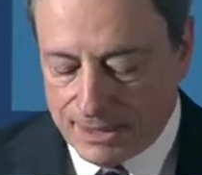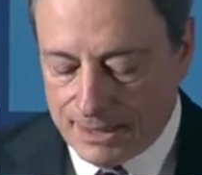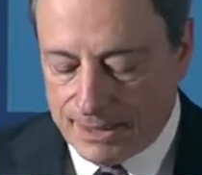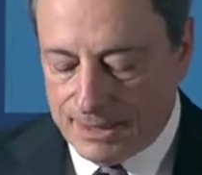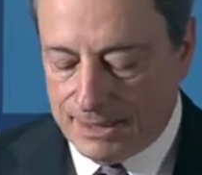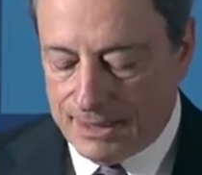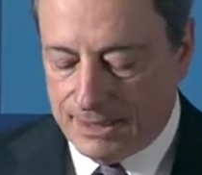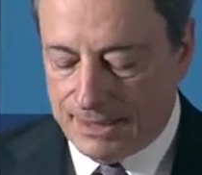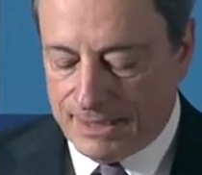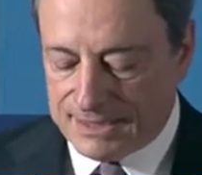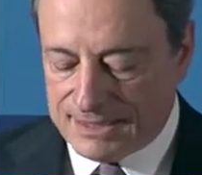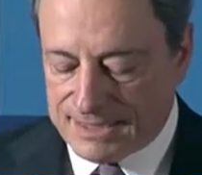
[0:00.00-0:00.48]

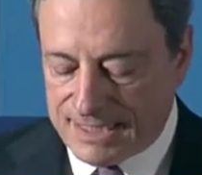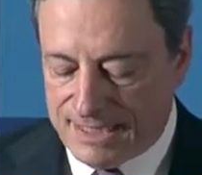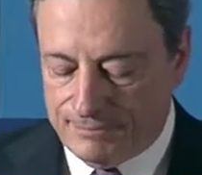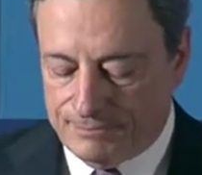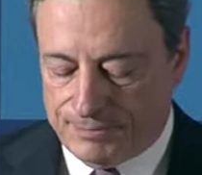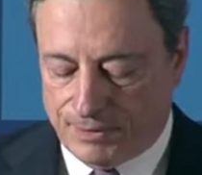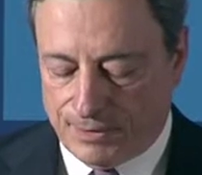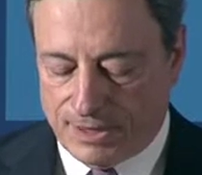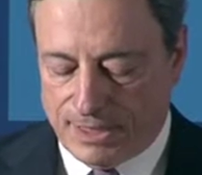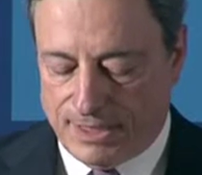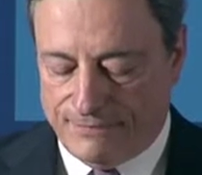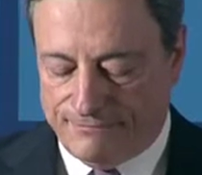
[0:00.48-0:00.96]

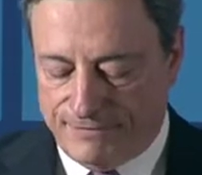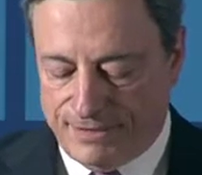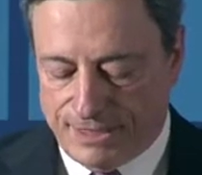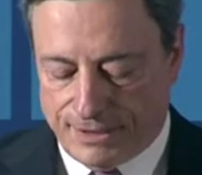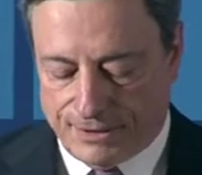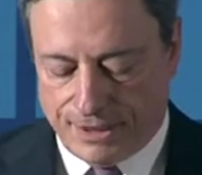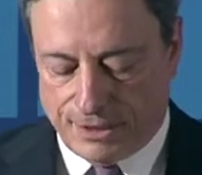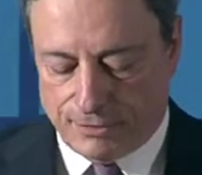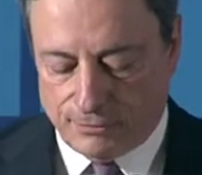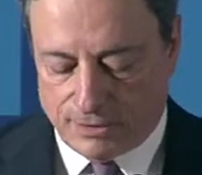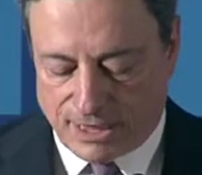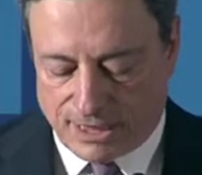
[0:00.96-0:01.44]
A
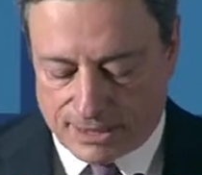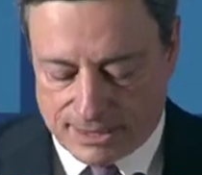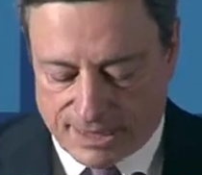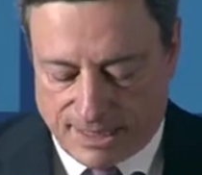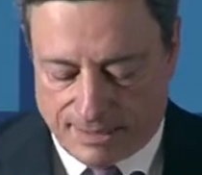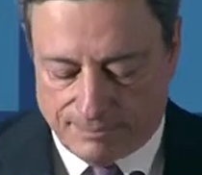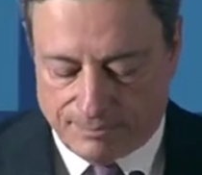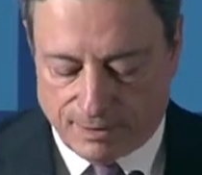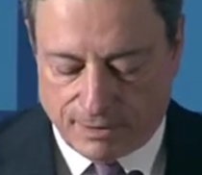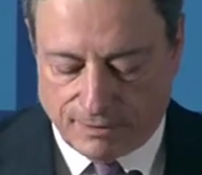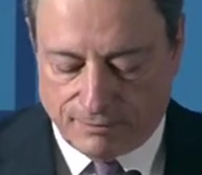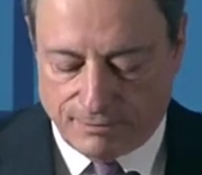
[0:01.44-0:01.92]
very good
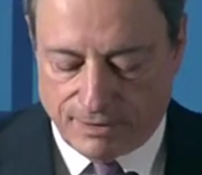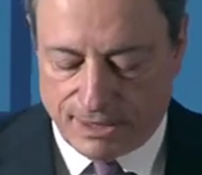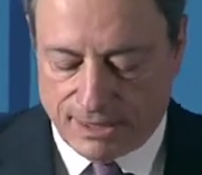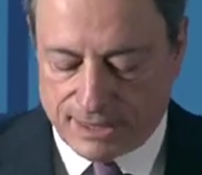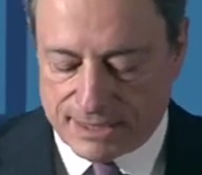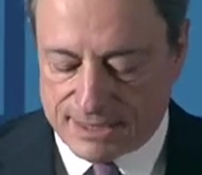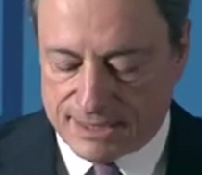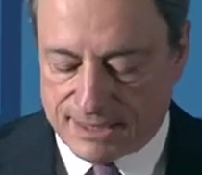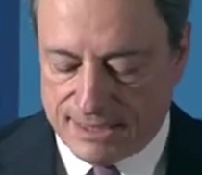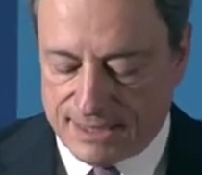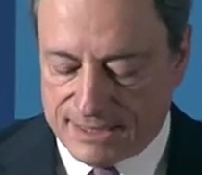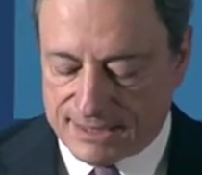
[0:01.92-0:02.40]
example of
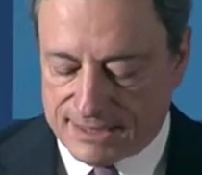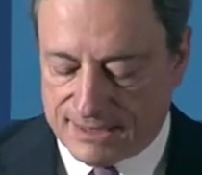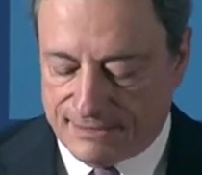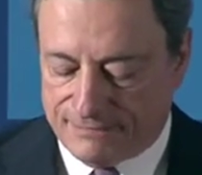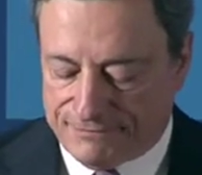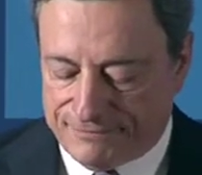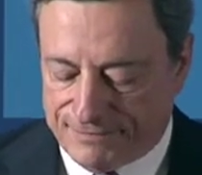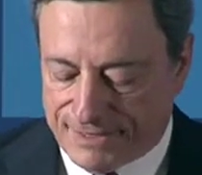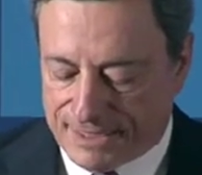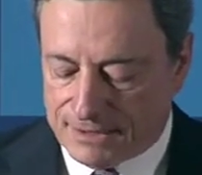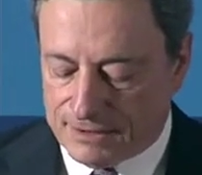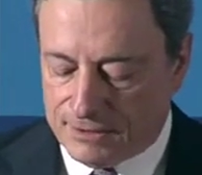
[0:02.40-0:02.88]
this is the
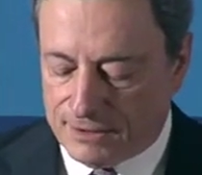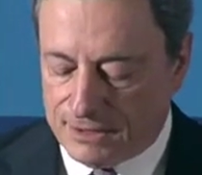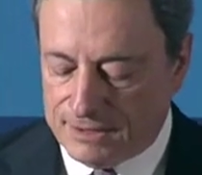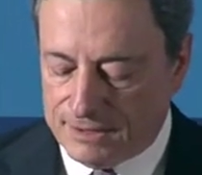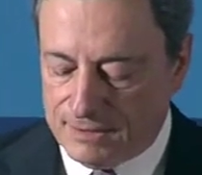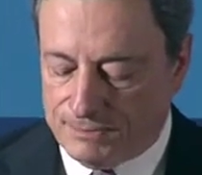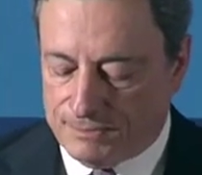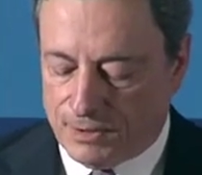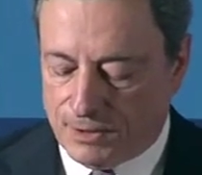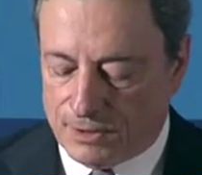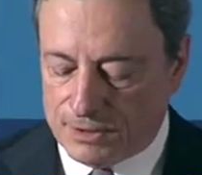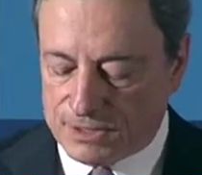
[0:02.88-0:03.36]
Federal
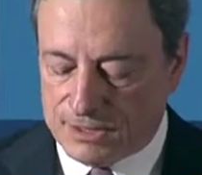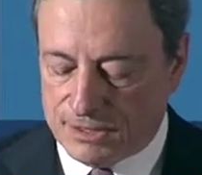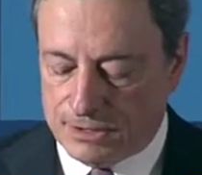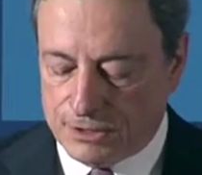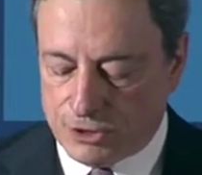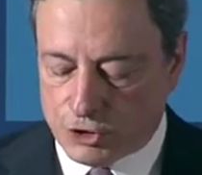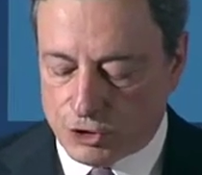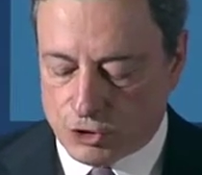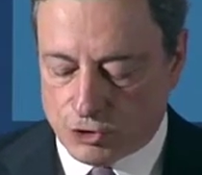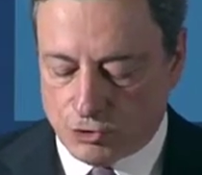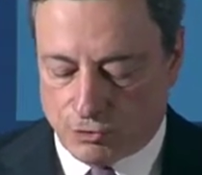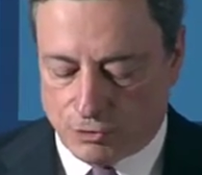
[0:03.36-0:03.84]
Deposit
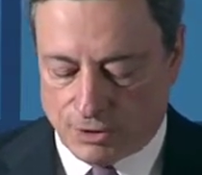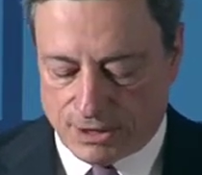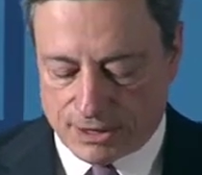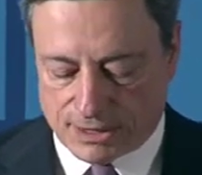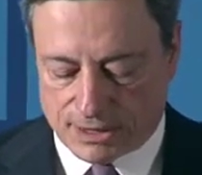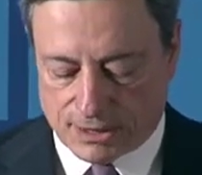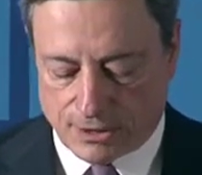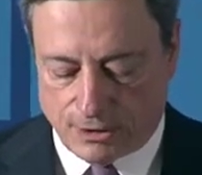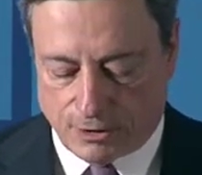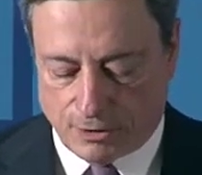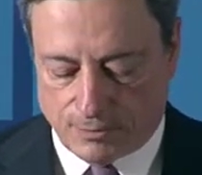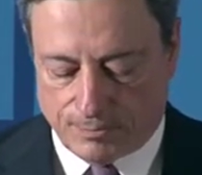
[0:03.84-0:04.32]

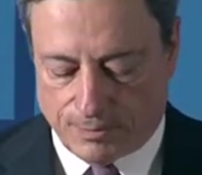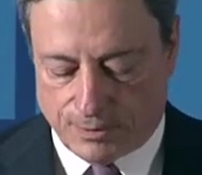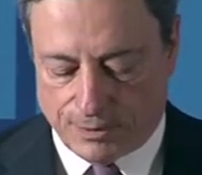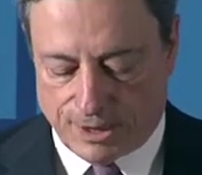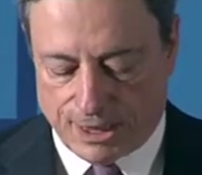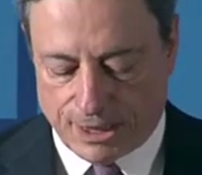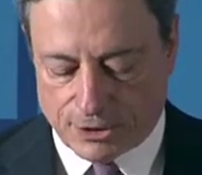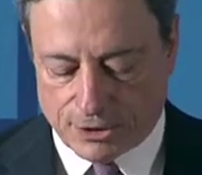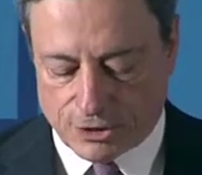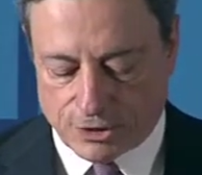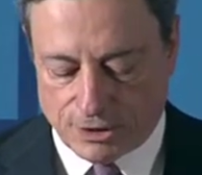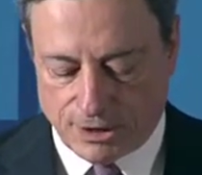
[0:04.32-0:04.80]
Insurance
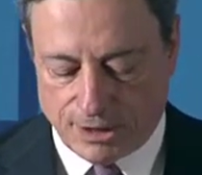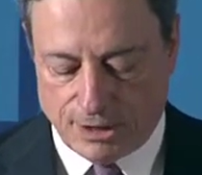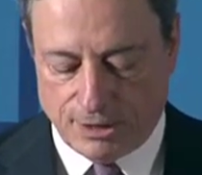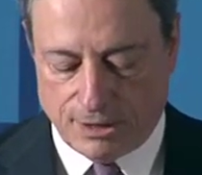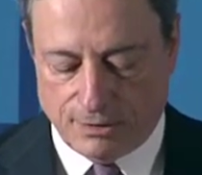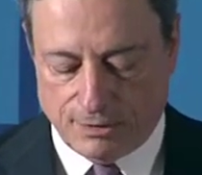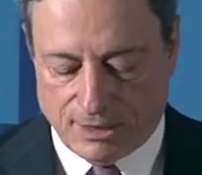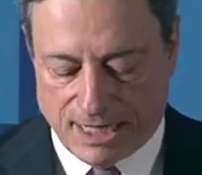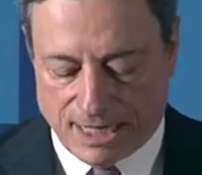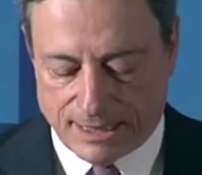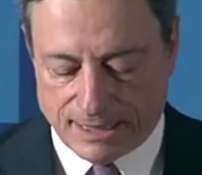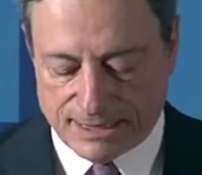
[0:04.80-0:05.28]
Corporation in the
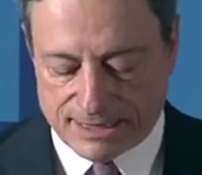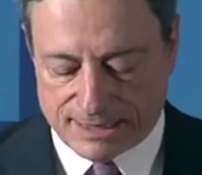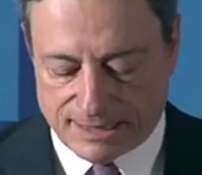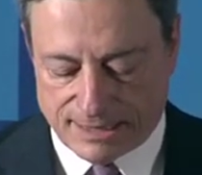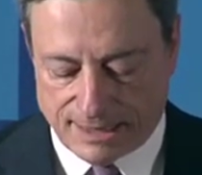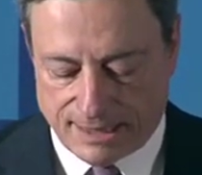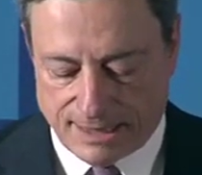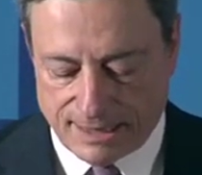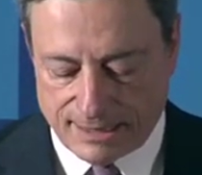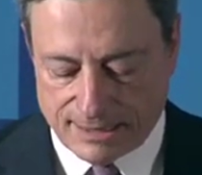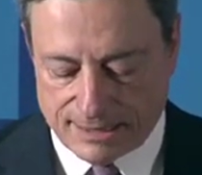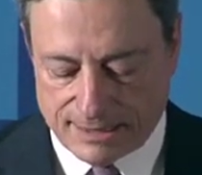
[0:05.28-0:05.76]
United
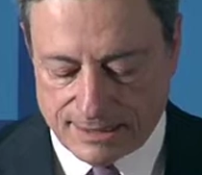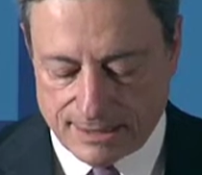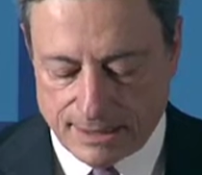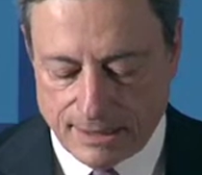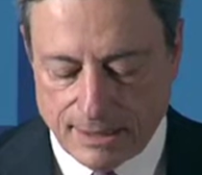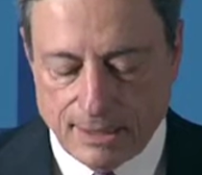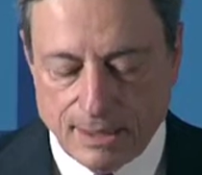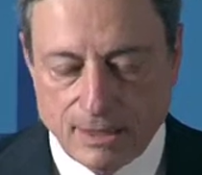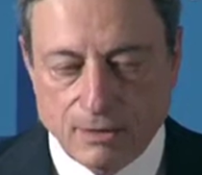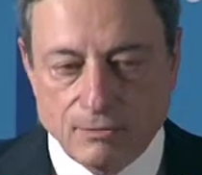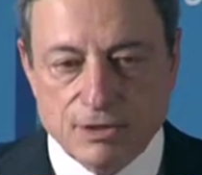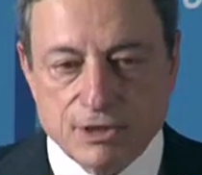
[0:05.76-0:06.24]
States,
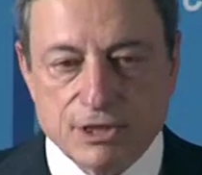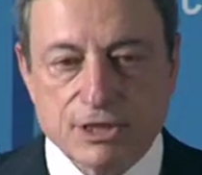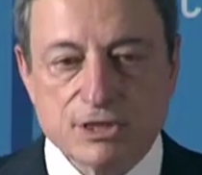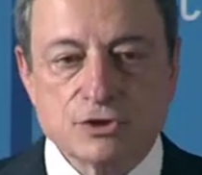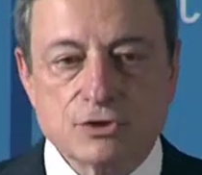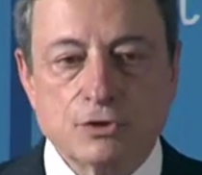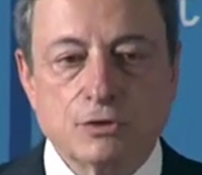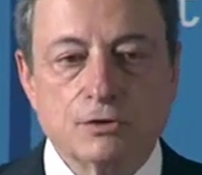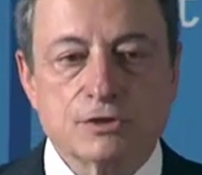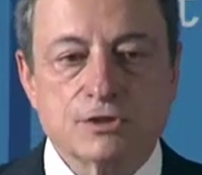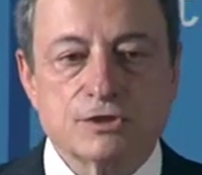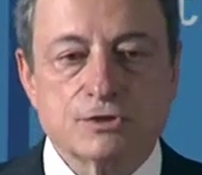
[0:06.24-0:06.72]
which
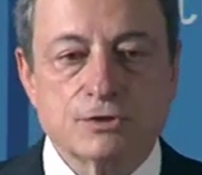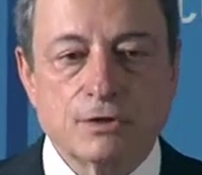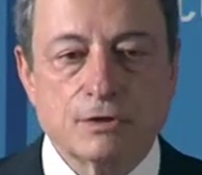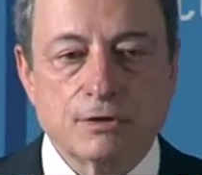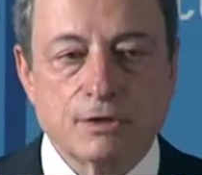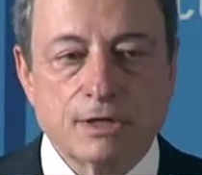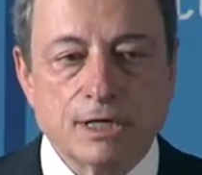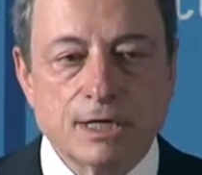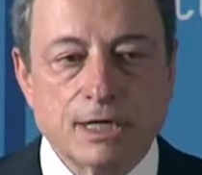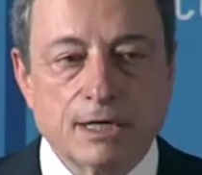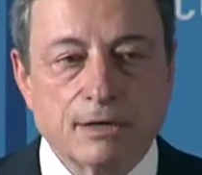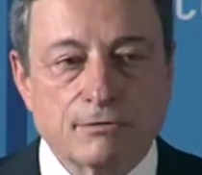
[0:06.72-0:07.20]
is also
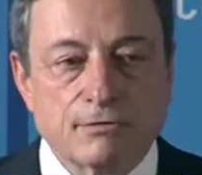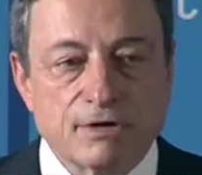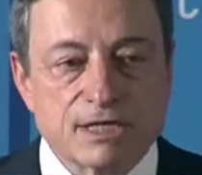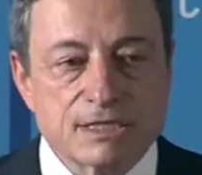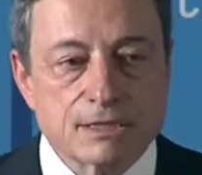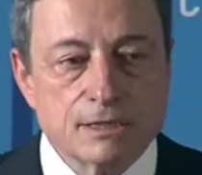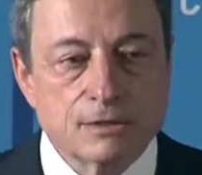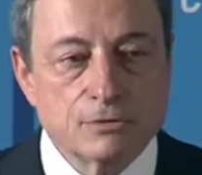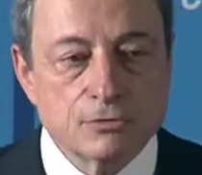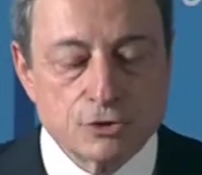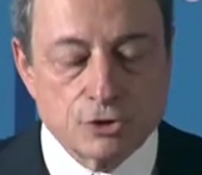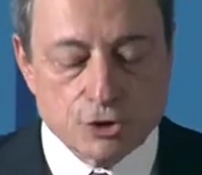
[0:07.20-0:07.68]
the
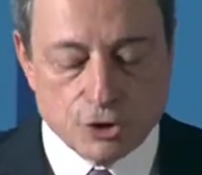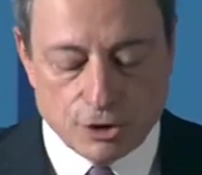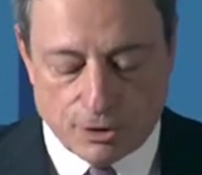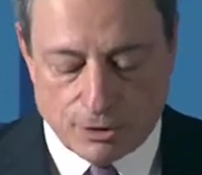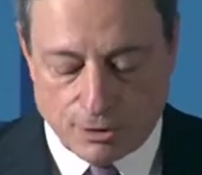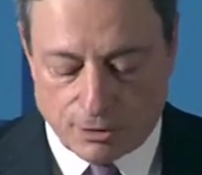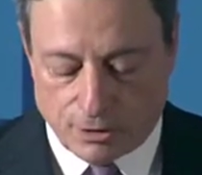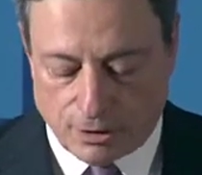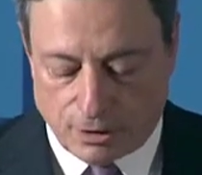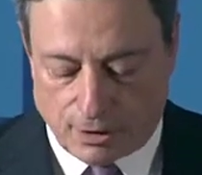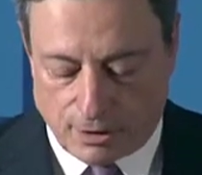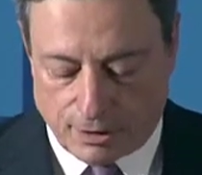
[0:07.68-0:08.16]
resolution
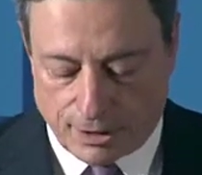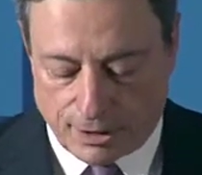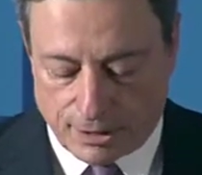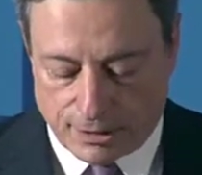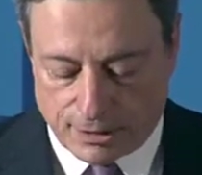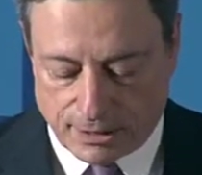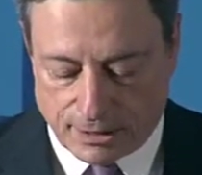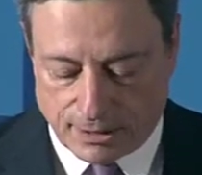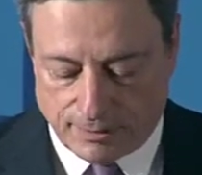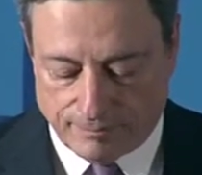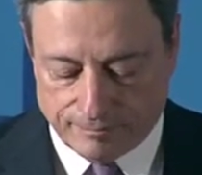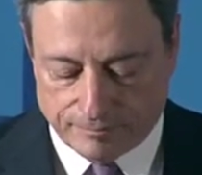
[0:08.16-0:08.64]

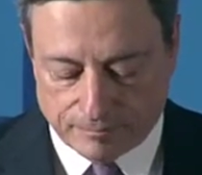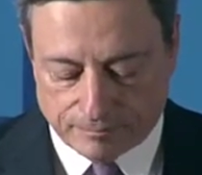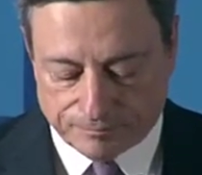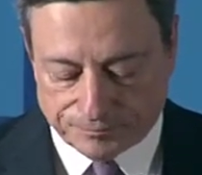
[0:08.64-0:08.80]
authority